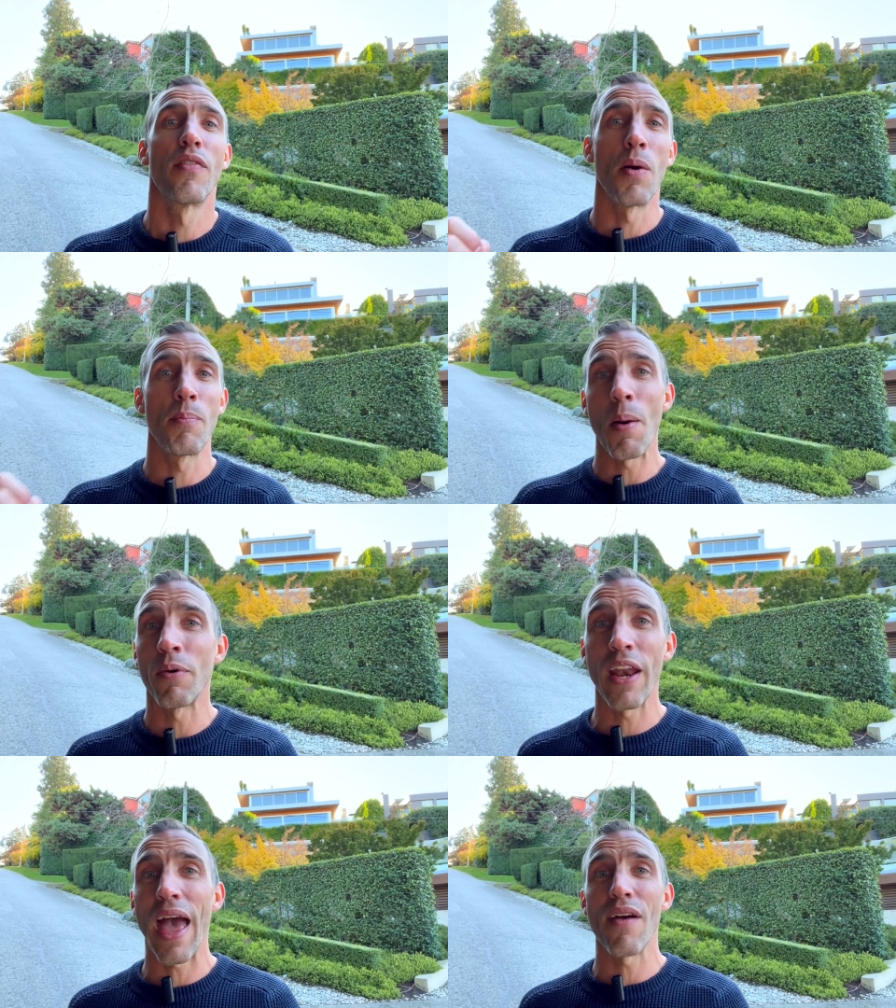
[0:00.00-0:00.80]
from
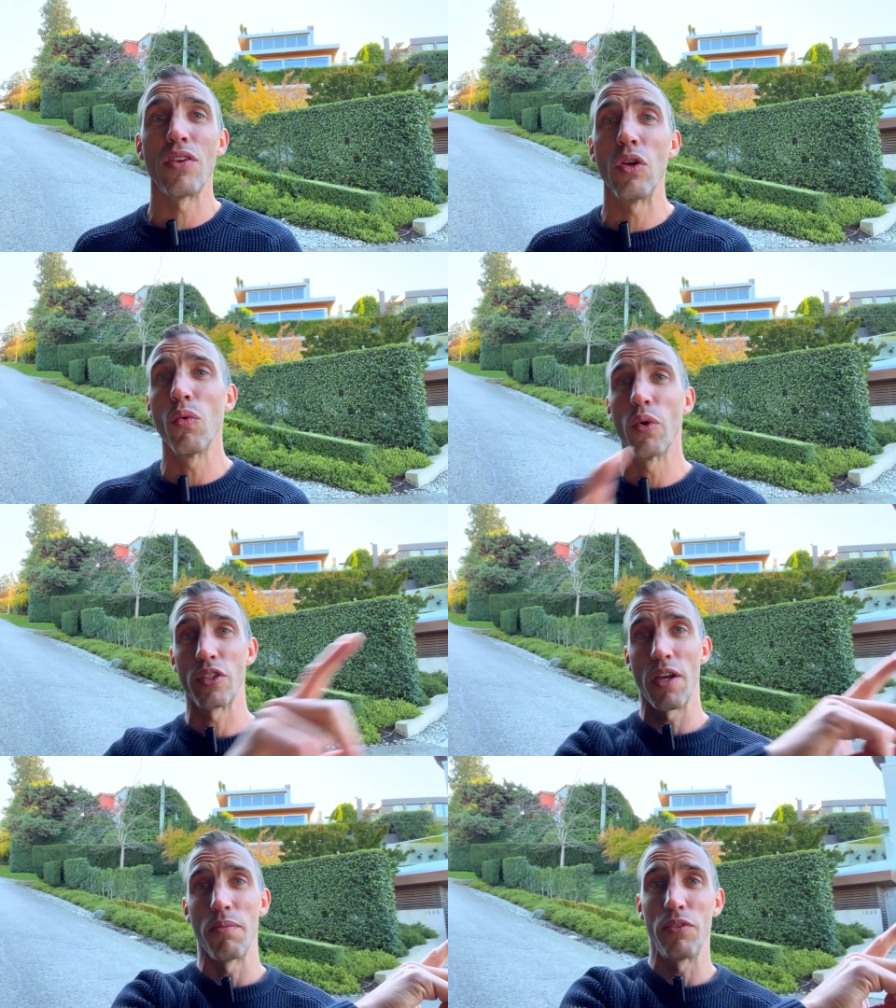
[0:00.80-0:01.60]
Belmont Avenue,
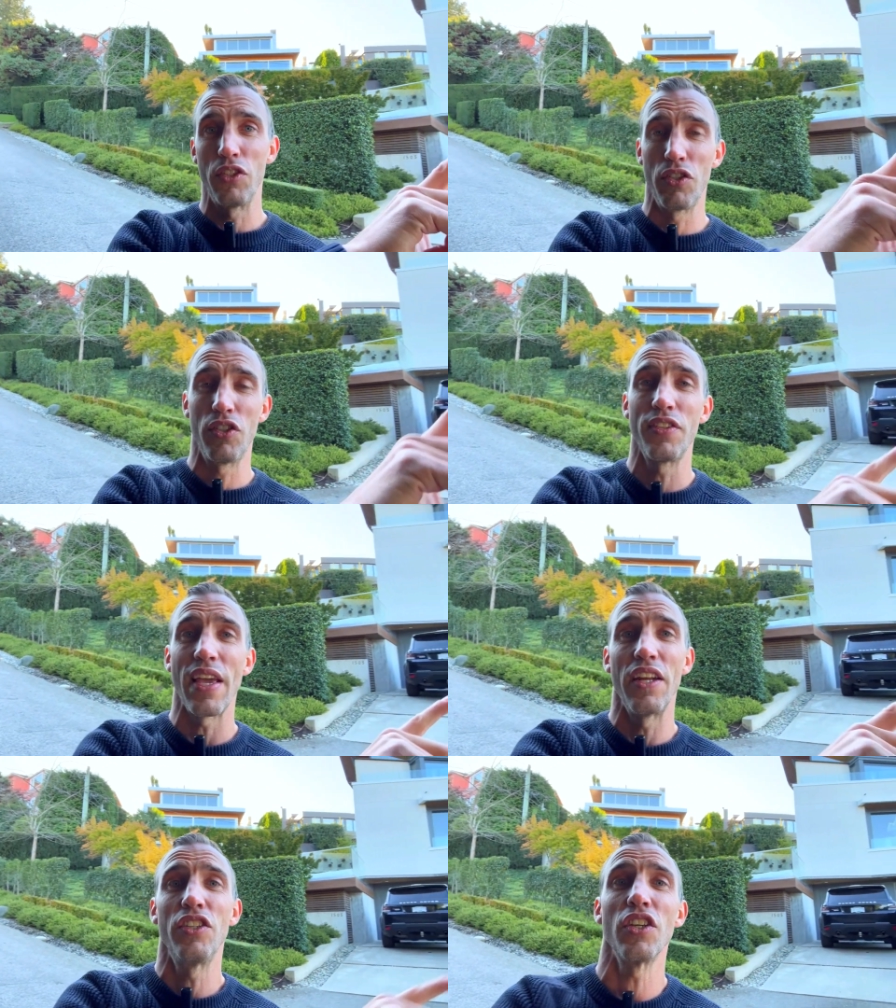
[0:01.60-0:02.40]
which I'm
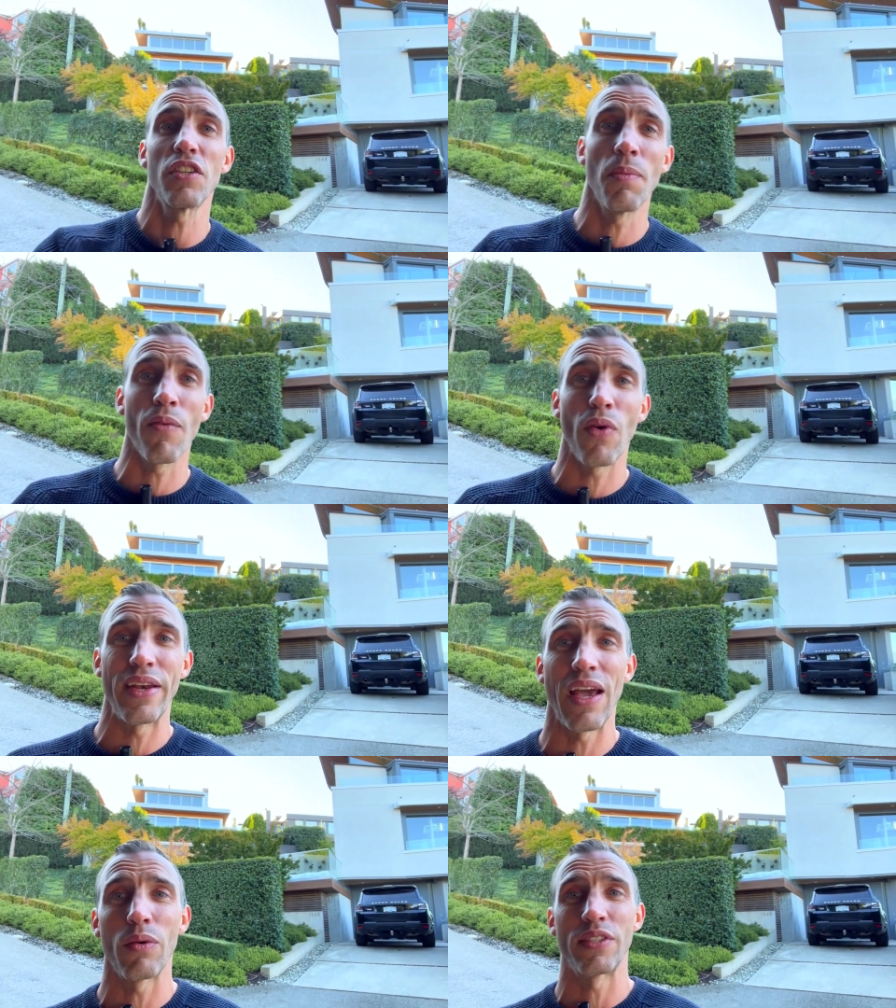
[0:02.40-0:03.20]
standing just above
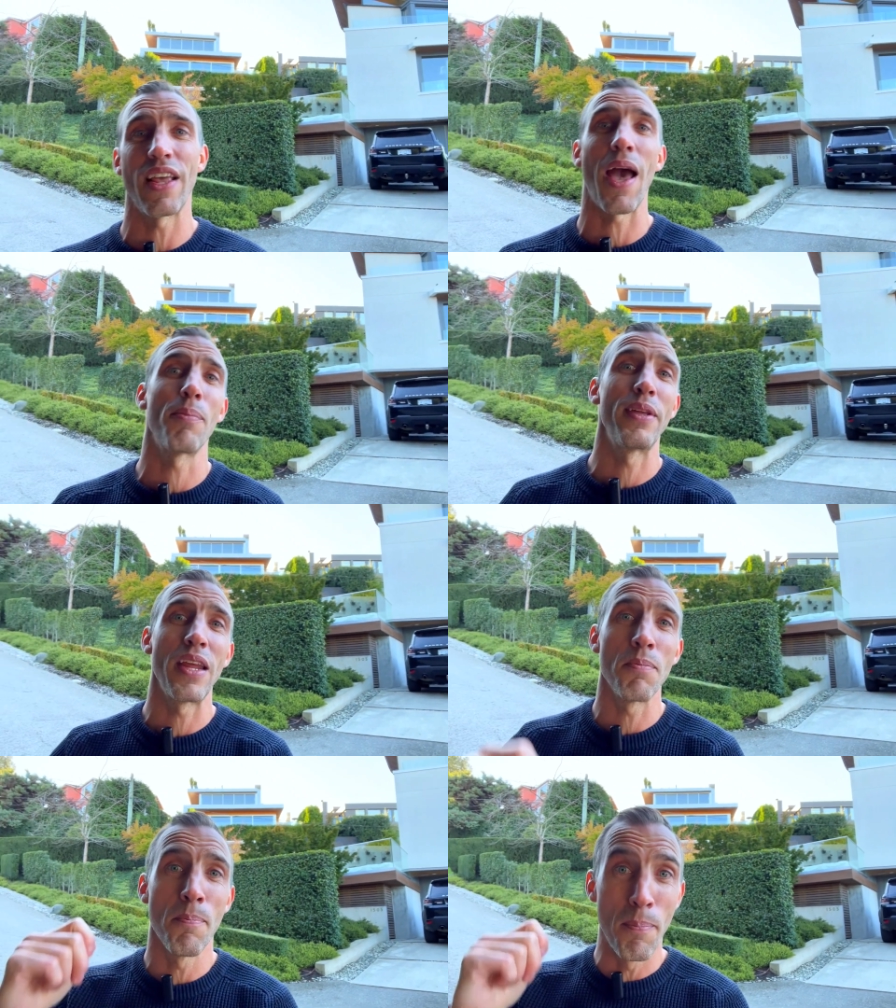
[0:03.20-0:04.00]
right now, which is aptly
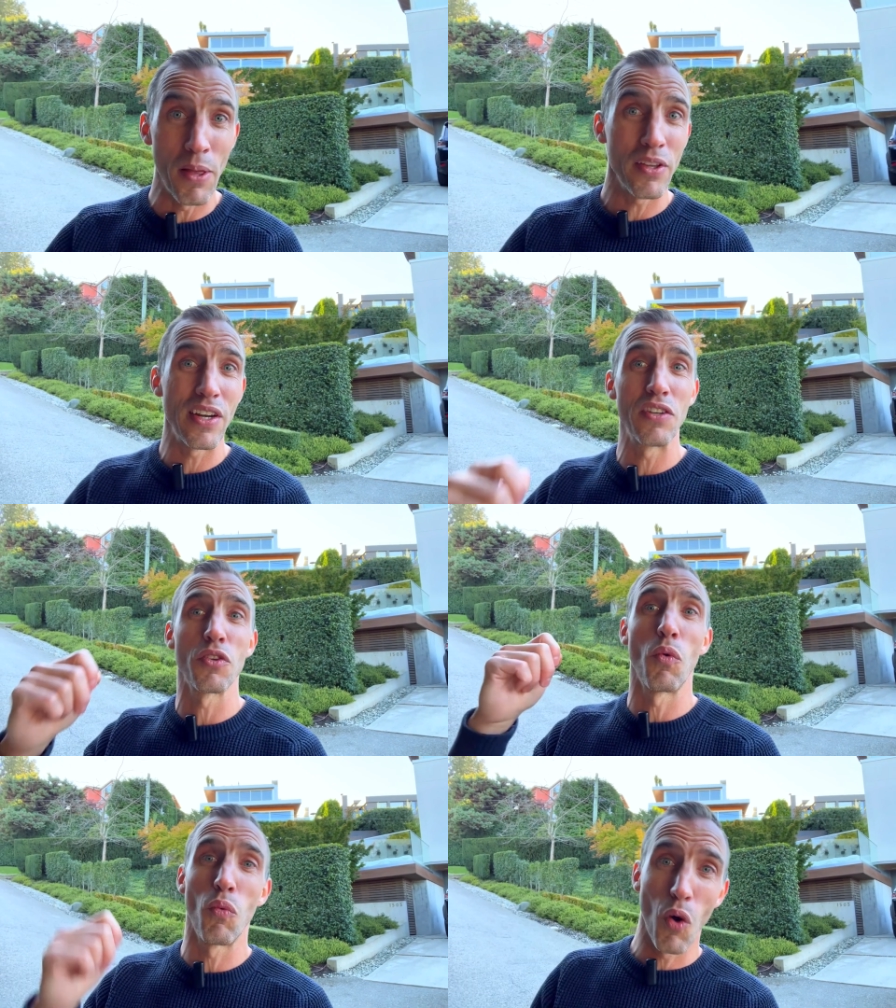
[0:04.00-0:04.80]
named
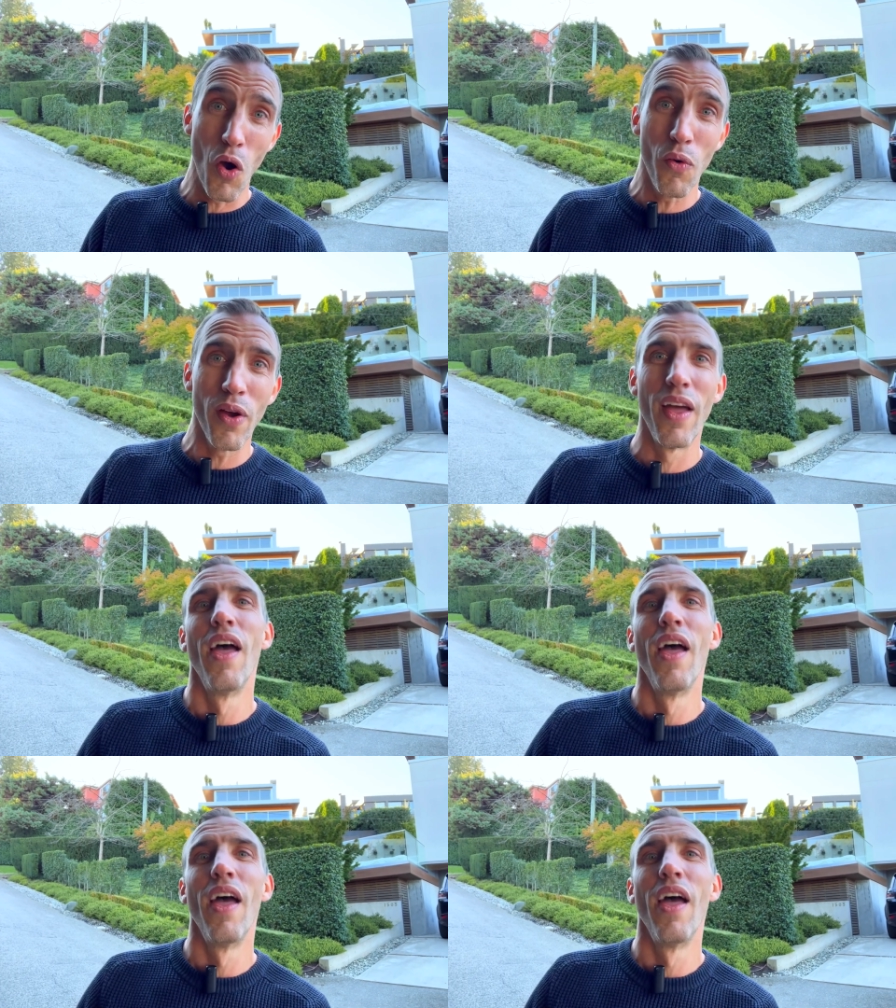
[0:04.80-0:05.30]
Billionaires Row.